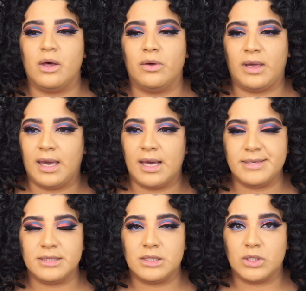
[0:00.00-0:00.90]
Okay
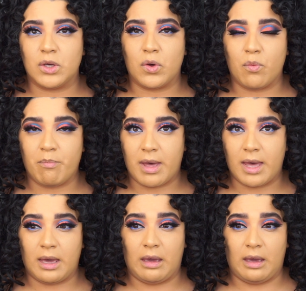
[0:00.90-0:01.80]
guys, so
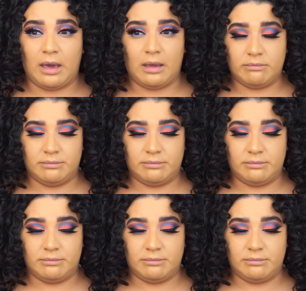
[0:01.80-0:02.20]
my